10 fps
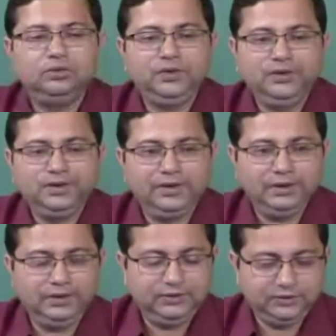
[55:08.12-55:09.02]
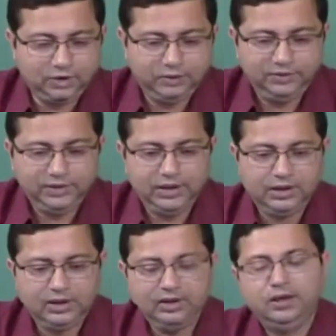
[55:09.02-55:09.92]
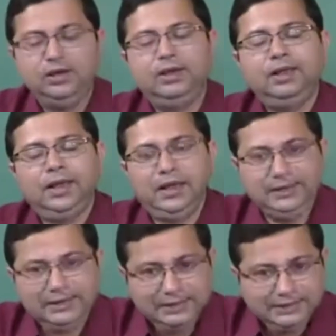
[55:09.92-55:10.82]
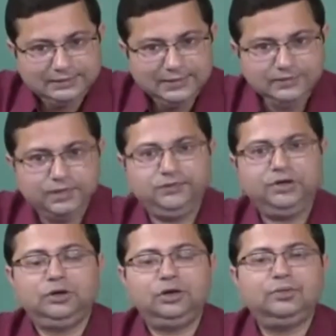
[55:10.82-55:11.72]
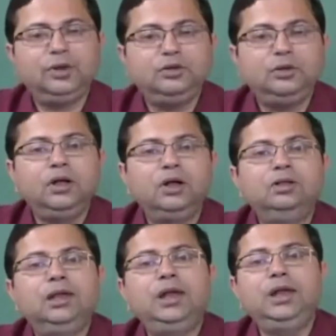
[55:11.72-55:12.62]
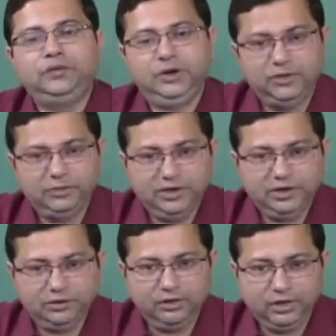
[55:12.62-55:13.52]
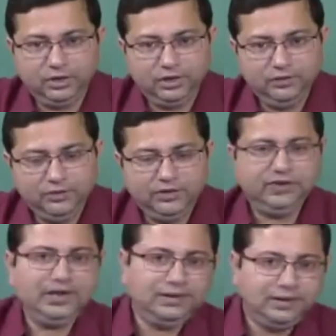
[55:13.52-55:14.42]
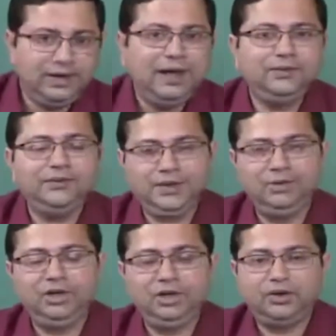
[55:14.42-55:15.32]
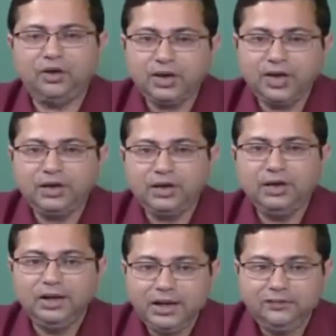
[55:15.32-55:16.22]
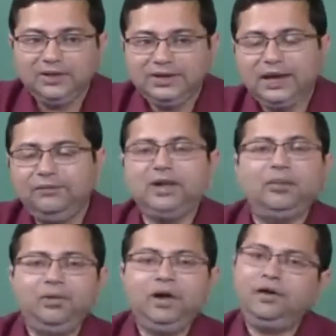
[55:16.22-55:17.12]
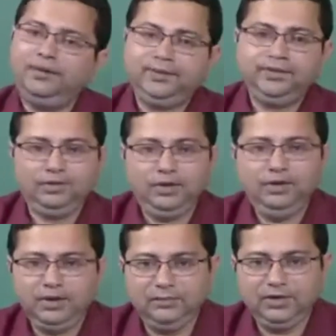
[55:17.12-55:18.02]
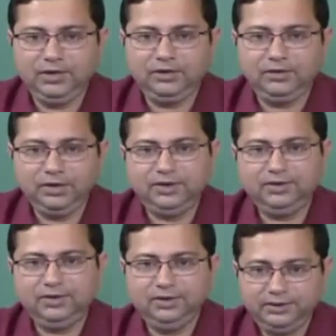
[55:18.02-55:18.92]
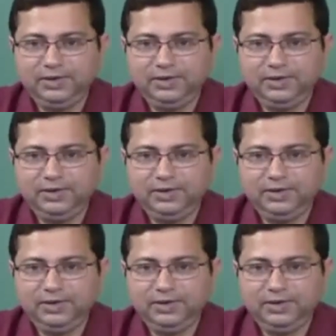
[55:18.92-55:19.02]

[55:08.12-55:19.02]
with this I stop here, and the next lecture we talk about the liquid propellant rocket, which is another class of a chemical rocket, and with that we complete our discussion on chemical rockets.